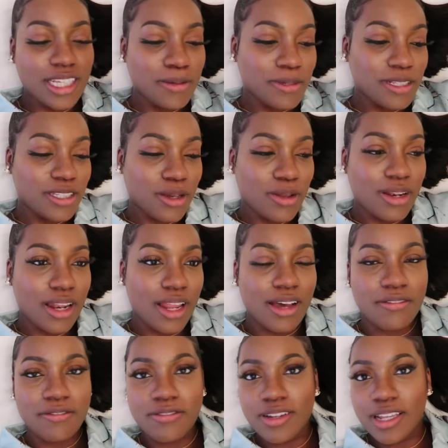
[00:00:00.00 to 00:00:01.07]
team are so
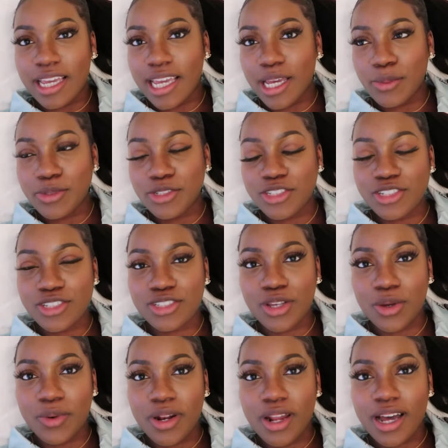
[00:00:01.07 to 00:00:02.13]
lovely. It was just
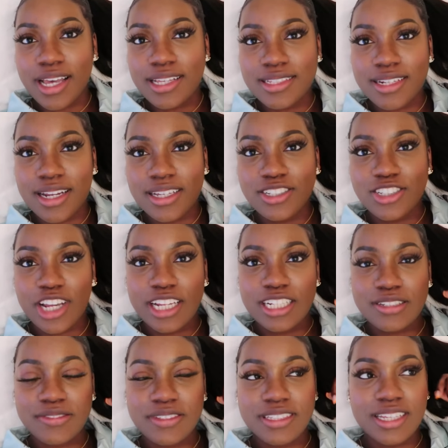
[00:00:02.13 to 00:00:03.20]
so nice, a nice change
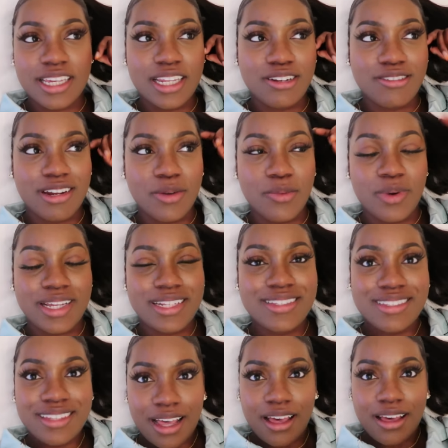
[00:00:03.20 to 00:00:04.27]
of scenery.
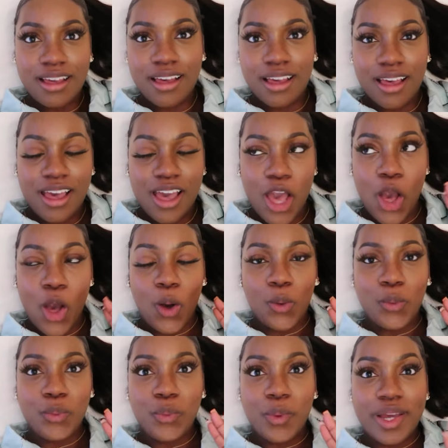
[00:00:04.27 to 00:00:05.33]
Windsor
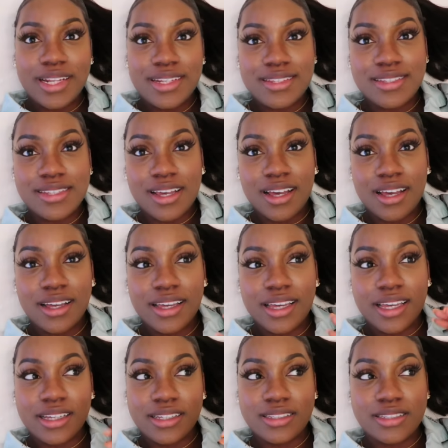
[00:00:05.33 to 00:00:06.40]

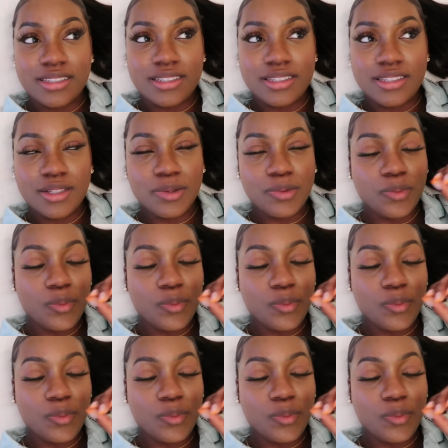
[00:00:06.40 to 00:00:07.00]
is